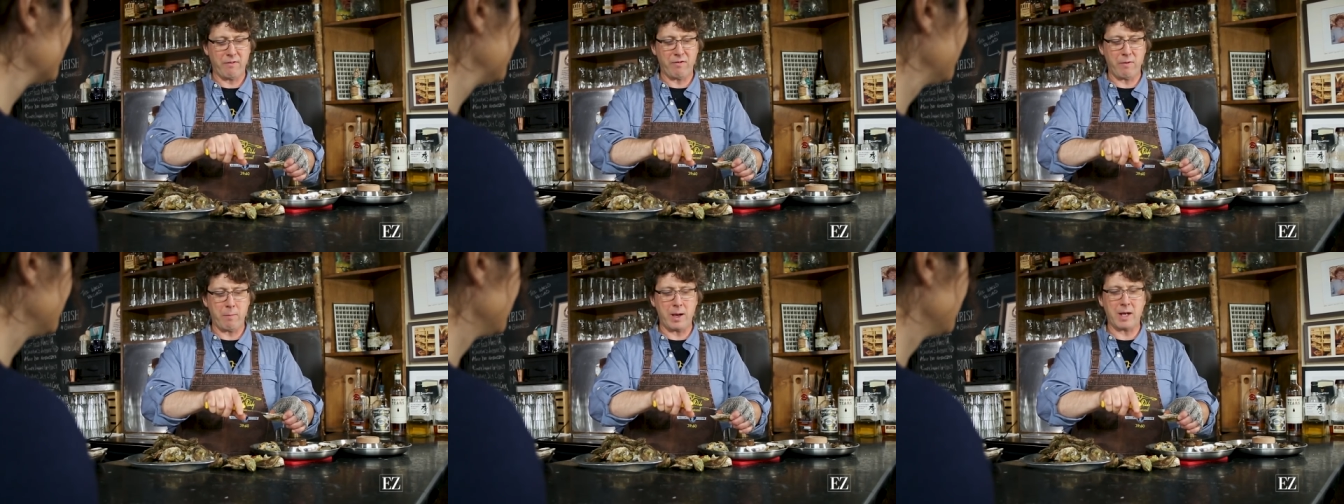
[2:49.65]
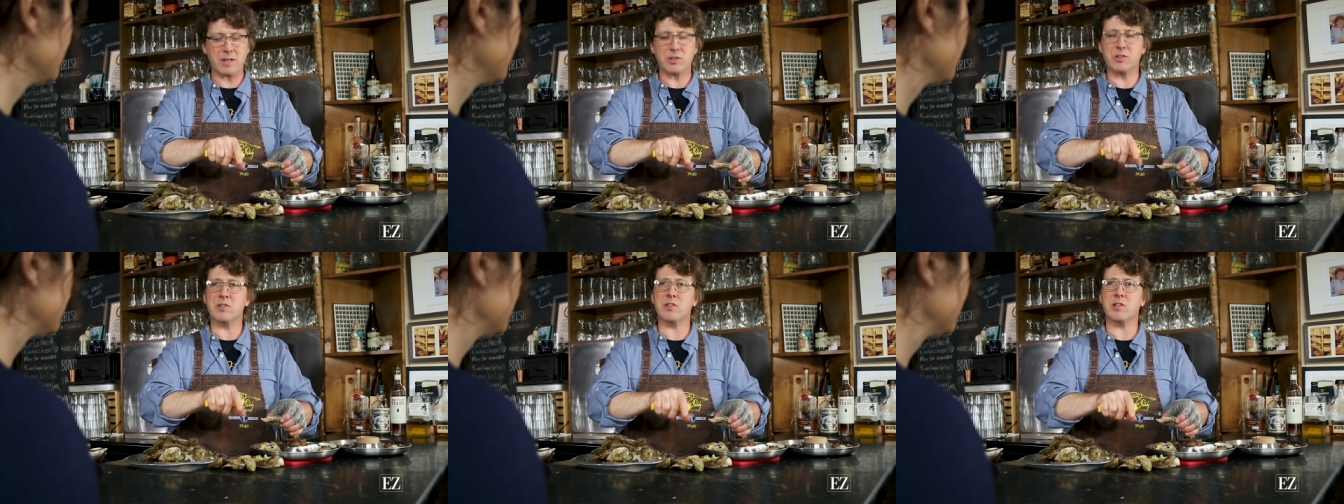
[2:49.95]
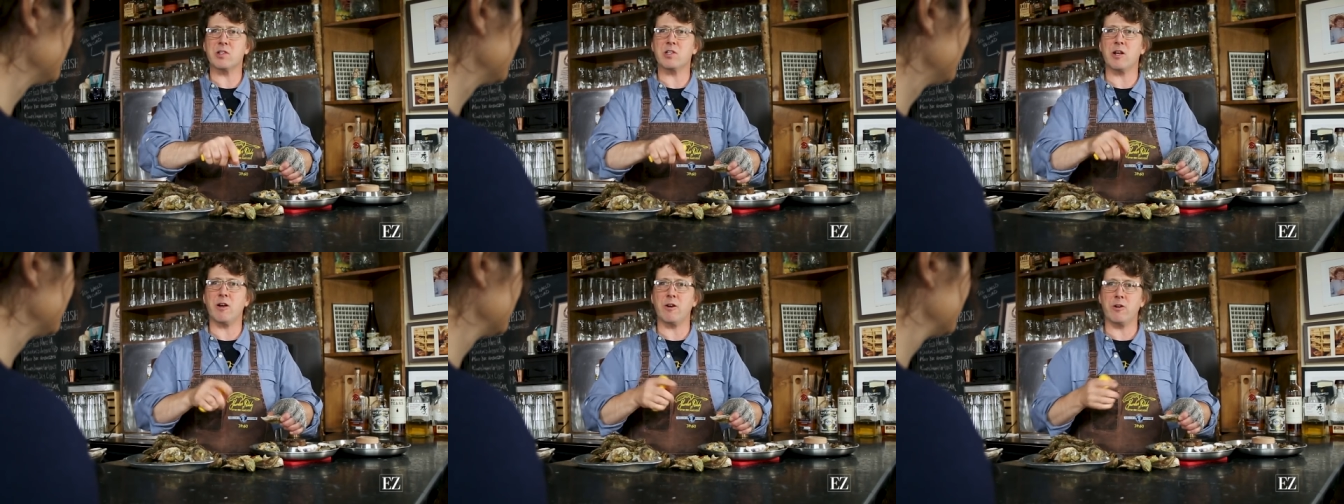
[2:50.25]
if it matches
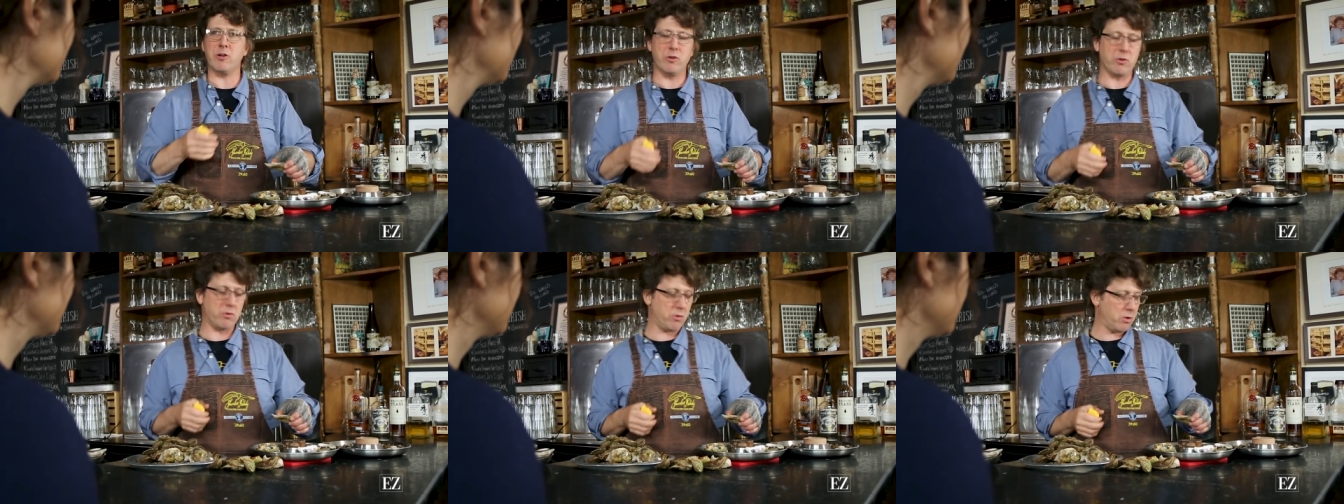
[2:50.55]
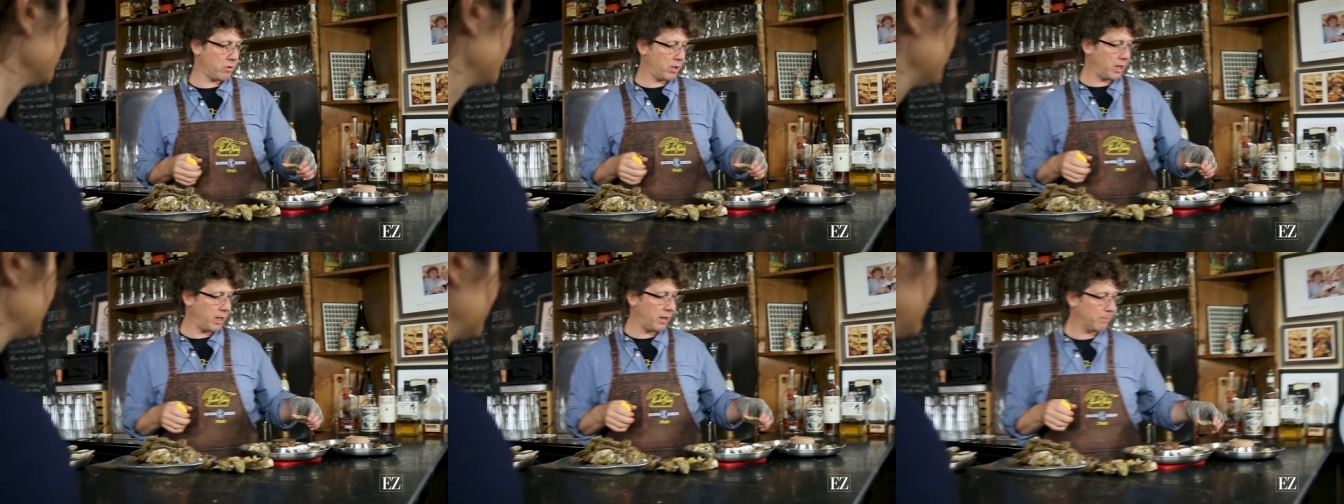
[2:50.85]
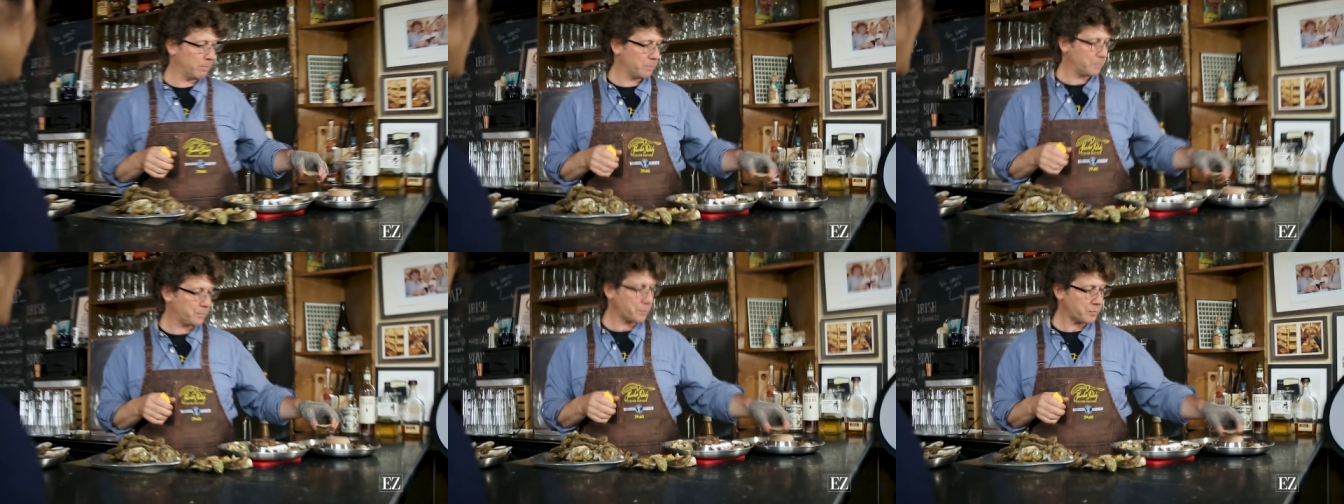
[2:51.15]
the shell, you're doing okay.
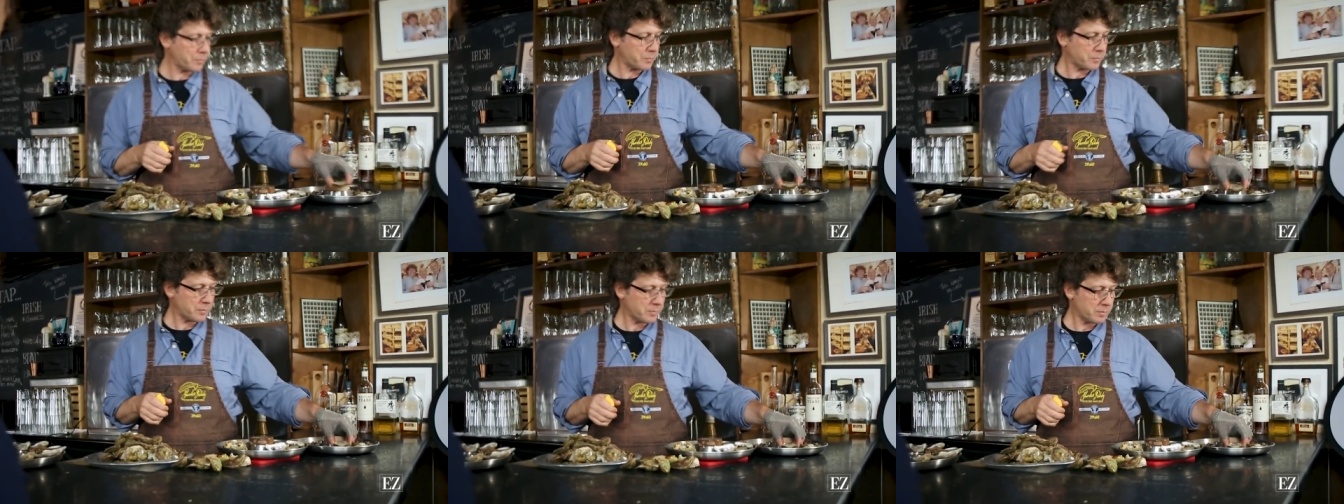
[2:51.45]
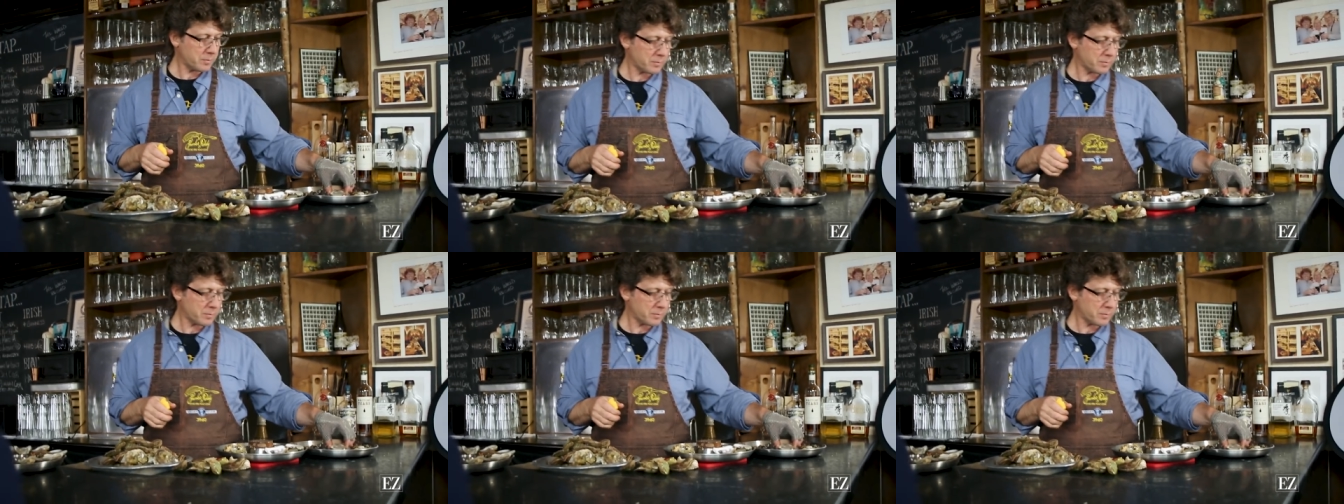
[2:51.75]
Okay.